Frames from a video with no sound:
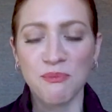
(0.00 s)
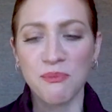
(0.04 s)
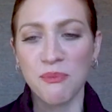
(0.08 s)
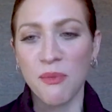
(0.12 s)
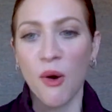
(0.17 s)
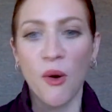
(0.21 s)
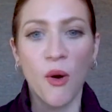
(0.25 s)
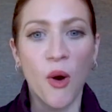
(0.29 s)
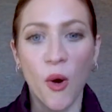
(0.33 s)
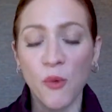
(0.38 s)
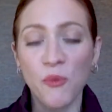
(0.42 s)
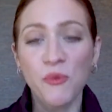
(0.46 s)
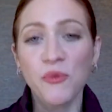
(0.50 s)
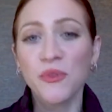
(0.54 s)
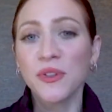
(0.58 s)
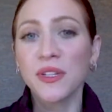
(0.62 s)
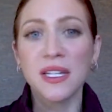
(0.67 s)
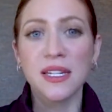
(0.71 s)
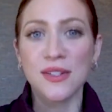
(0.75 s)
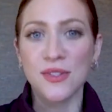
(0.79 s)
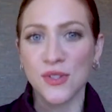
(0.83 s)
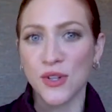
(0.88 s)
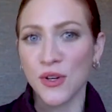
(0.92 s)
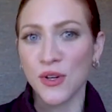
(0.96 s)

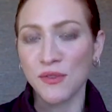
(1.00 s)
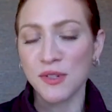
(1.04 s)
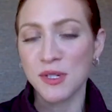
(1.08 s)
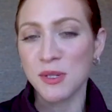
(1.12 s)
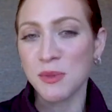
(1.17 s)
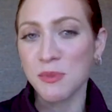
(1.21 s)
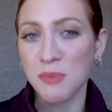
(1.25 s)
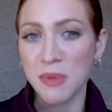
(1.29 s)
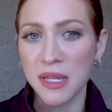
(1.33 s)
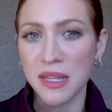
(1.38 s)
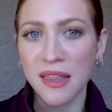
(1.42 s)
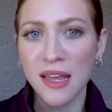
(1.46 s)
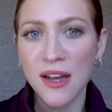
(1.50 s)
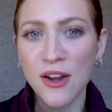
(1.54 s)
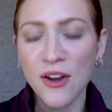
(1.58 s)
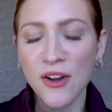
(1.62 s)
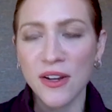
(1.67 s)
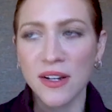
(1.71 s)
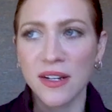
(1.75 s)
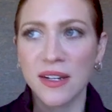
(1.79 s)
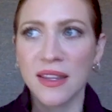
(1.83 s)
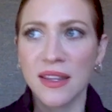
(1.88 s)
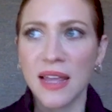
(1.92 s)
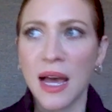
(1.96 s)
hopefully deserved to be there,
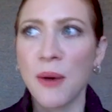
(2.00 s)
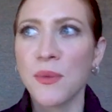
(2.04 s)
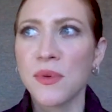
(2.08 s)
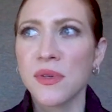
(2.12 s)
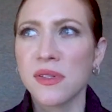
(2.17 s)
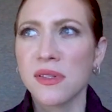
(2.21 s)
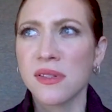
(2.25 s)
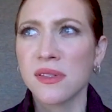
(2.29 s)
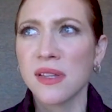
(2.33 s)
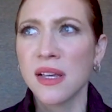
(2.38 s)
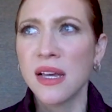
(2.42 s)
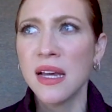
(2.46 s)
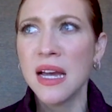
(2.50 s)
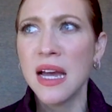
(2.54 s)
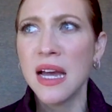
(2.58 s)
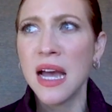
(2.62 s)
and that was